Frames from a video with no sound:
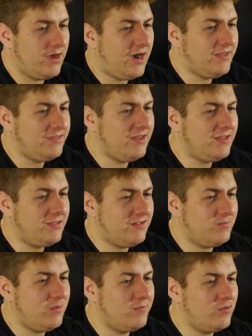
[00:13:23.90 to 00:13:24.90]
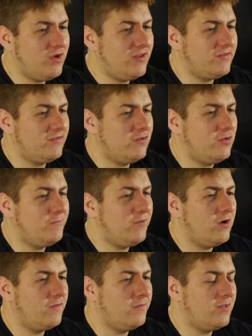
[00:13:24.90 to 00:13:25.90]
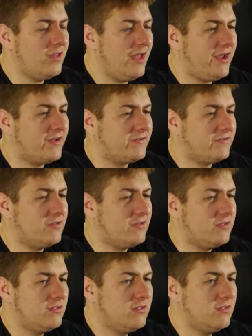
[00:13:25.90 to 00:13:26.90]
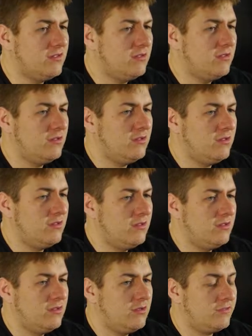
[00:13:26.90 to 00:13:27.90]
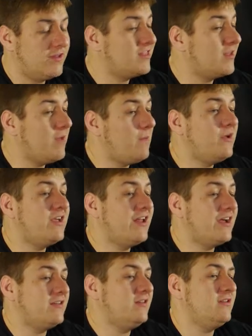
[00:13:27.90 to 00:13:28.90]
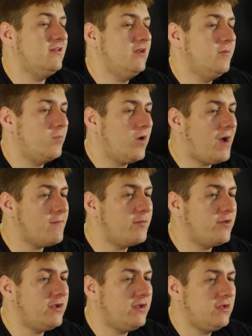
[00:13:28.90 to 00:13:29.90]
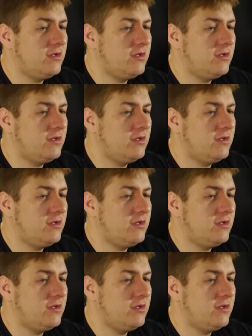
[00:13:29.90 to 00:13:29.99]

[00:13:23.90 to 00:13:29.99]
I think this memory isn't too far from the last. Think they may be connected? Probably.